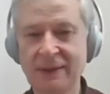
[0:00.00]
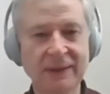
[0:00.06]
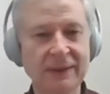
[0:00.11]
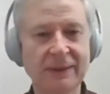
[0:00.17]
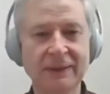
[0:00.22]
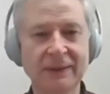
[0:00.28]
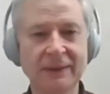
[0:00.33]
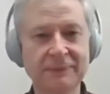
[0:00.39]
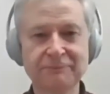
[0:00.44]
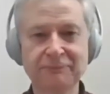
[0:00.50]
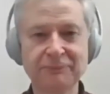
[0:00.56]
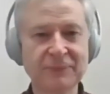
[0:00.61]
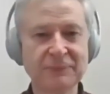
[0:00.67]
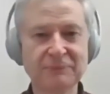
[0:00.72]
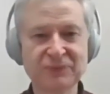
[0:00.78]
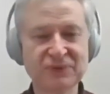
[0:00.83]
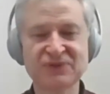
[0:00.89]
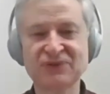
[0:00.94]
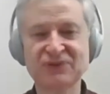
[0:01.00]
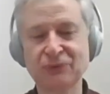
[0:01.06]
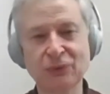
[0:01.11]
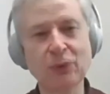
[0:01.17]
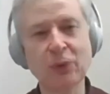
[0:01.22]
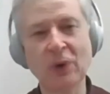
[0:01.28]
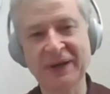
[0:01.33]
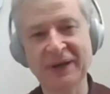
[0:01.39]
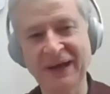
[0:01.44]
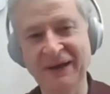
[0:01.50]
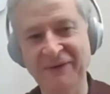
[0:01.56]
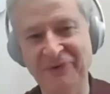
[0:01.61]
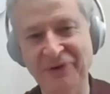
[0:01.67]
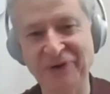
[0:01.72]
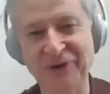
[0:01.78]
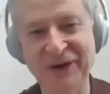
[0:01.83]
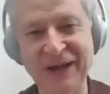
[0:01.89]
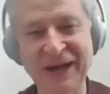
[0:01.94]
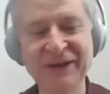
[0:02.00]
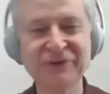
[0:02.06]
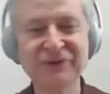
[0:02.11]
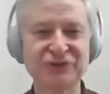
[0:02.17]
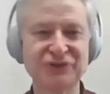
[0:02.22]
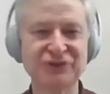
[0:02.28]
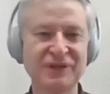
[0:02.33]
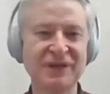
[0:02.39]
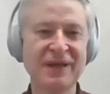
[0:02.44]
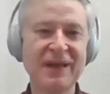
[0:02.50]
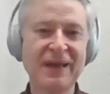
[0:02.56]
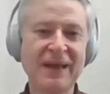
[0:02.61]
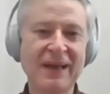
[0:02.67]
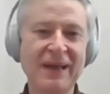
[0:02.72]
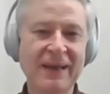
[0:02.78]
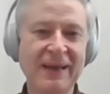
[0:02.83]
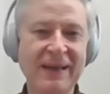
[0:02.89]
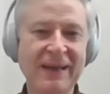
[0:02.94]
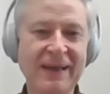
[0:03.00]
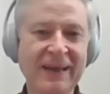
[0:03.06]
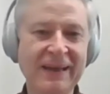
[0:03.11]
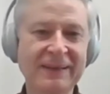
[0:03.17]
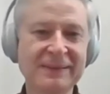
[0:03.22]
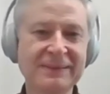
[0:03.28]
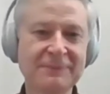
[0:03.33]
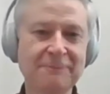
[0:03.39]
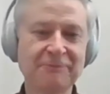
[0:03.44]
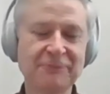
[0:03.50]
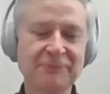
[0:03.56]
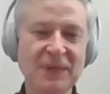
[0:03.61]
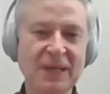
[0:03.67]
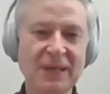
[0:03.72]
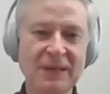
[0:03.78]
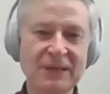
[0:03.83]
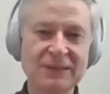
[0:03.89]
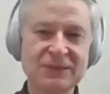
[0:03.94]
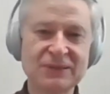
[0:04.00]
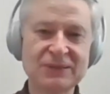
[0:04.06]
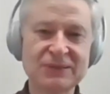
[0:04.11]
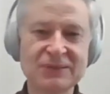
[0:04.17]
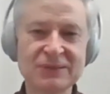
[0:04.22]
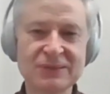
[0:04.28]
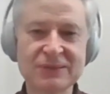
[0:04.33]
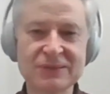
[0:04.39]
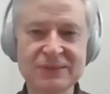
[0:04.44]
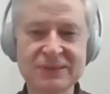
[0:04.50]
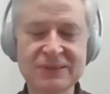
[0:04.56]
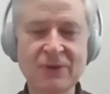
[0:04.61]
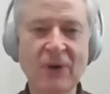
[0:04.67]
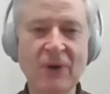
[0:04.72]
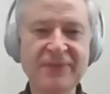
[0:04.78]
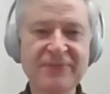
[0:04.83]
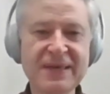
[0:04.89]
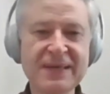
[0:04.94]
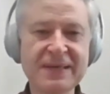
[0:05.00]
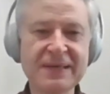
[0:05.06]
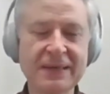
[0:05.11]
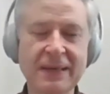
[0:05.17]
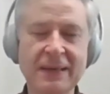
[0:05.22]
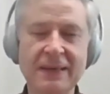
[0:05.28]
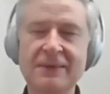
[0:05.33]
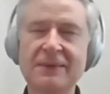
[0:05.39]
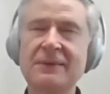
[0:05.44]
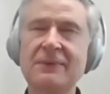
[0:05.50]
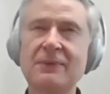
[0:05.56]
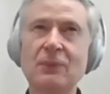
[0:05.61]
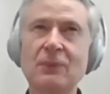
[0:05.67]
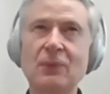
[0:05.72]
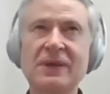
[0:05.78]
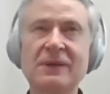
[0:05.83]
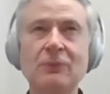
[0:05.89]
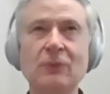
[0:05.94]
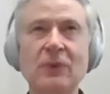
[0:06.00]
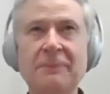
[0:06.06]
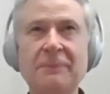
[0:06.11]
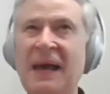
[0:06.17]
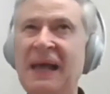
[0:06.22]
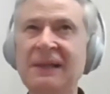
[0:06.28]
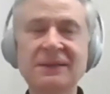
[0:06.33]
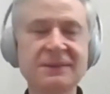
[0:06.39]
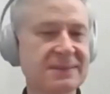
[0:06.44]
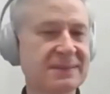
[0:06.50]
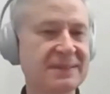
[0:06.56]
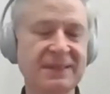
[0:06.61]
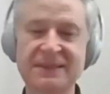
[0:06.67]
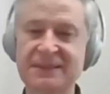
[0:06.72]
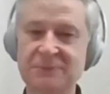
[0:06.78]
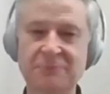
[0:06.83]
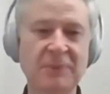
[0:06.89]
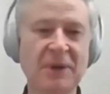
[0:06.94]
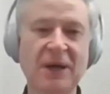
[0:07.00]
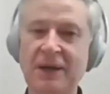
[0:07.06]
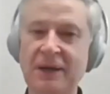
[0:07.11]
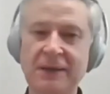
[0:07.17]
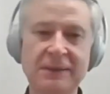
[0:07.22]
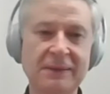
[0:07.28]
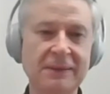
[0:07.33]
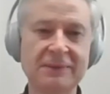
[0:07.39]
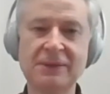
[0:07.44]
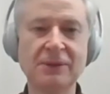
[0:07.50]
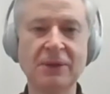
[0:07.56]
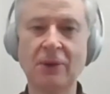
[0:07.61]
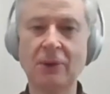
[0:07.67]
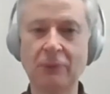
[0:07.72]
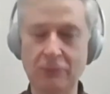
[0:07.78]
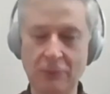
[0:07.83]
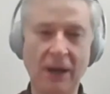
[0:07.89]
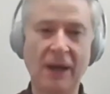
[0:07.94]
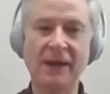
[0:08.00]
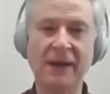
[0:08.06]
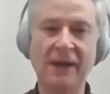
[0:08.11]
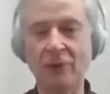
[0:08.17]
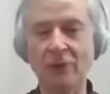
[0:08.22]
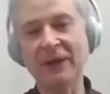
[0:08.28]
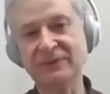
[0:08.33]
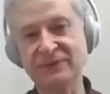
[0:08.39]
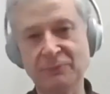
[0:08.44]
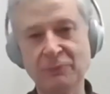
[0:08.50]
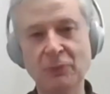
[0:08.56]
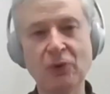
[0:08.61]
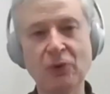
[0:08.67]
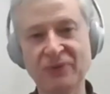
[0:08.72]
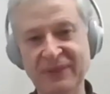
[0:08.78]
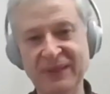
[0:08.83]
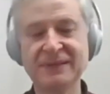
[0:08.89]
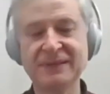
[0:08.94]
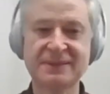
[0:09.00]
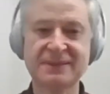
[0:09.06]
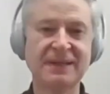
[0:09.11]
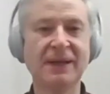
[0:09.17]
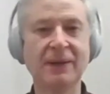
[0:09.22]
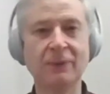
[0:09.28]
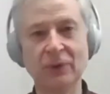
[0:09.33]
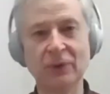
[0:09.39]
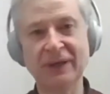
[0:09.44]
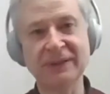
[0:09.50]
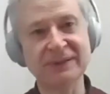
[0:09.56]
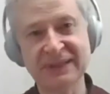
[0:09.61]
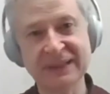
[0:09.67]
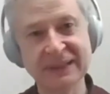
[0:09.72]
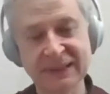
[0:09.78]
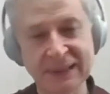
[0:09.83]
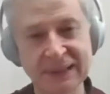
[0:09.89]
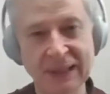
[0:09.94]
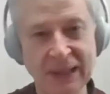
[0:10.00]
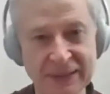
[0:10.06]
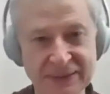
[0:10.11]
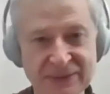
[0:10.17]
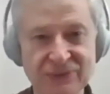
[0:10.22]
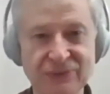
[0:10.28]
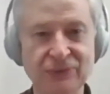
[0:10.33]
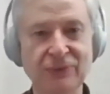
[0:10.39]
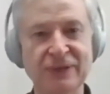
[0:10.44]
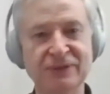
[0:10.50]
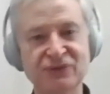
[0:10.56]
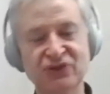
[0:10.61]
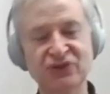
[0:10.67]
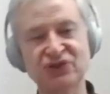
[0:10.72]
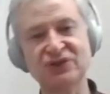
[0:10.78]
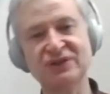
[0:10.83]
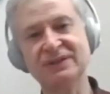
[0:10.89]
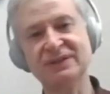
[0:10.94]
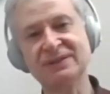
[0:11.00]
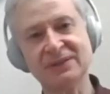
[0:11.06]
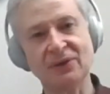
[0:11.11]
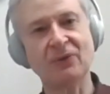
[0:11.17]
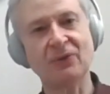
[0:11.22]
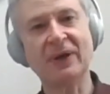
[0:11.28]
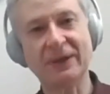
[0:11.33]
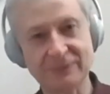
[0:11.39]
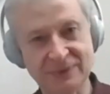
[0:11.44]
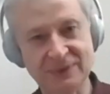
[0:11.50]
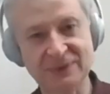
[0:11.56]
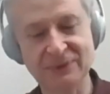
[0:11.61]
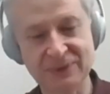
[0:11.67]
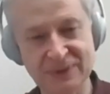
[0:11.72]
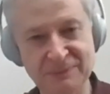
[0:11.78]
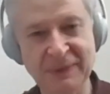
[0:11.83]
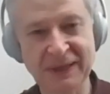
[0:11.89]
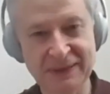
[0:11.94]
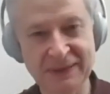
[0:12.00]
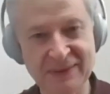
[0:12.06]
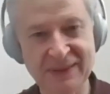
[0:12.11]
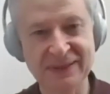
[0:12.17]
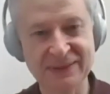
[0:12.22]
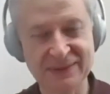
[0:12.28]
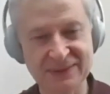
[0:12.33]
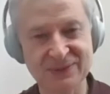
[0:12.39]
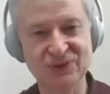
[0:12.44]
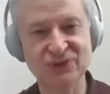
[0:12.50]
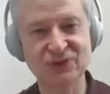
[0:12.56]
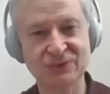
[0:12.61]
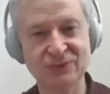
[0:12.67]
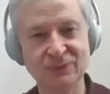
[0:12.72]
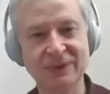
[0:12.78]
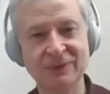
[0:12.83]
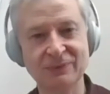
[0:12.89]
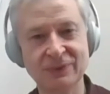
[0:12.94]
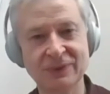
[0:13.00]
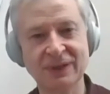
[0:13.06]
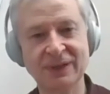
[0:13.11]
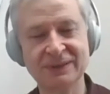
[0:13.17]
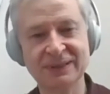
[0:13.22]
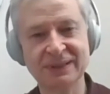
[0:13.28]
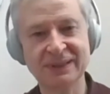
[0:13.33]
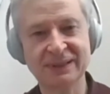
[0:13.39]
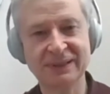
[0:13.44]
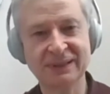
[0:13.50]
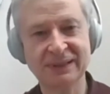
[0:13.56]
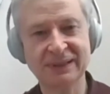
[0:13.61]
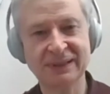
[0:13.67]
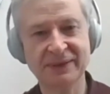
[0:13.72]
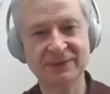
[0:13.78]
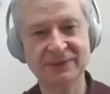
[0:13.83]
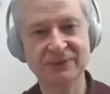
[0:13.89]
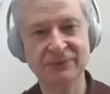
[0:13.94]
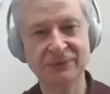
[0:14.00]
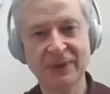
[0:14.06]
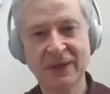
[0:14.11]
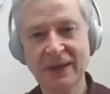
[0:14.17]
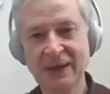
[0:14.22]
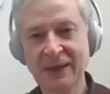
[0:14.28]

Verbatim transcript: Uh, just don't quite have our energy, and so I think we we balance this by you know I go out to more things than I would ideally like to, and she doesn't go out to as many things as she would ideally like to,